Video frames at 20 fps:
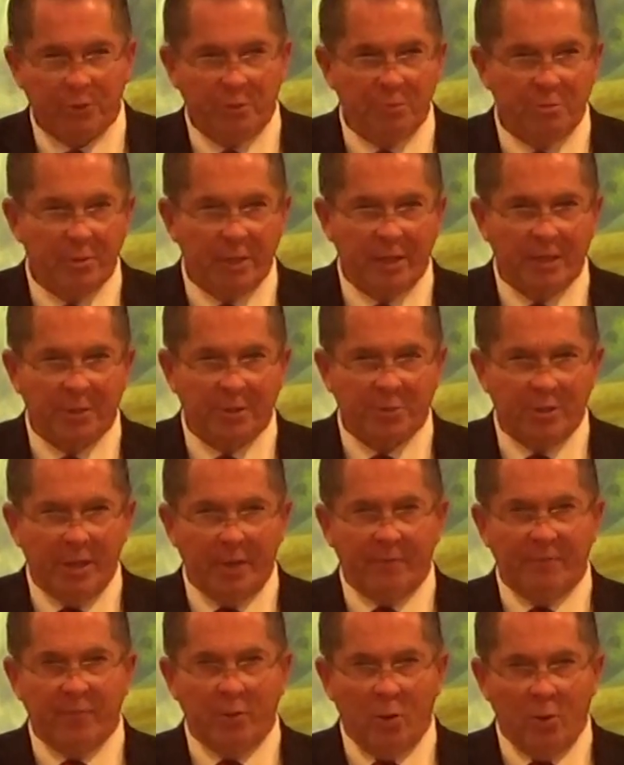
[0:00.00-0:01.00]
You take a
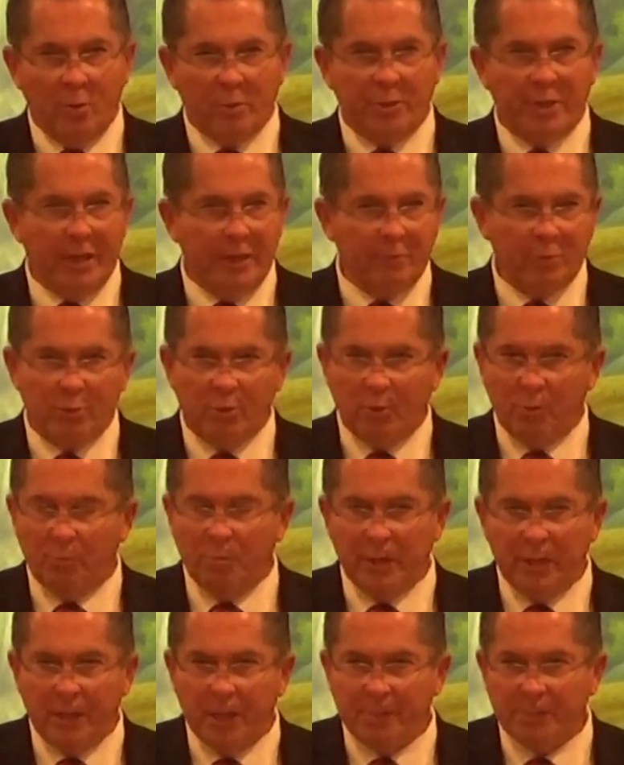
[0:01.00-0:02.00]
step forward, the devil's going
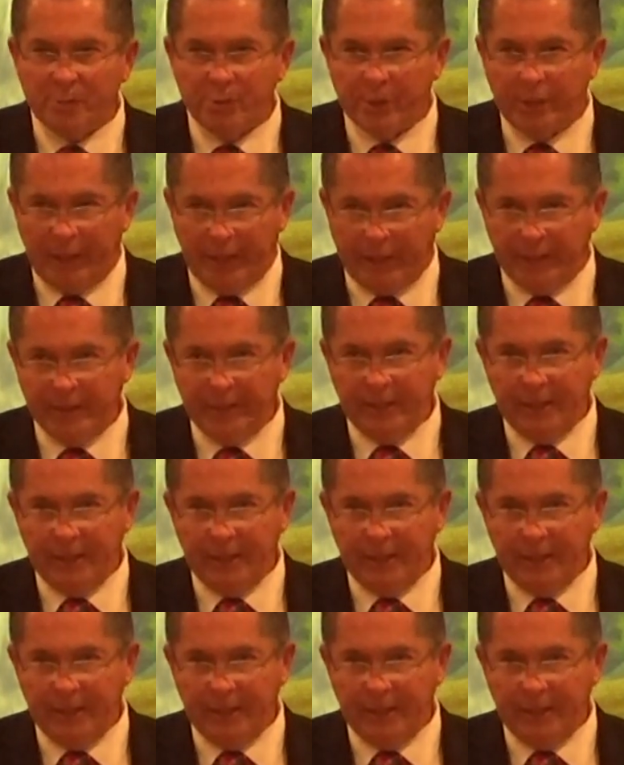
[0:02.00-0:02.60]
to be upset.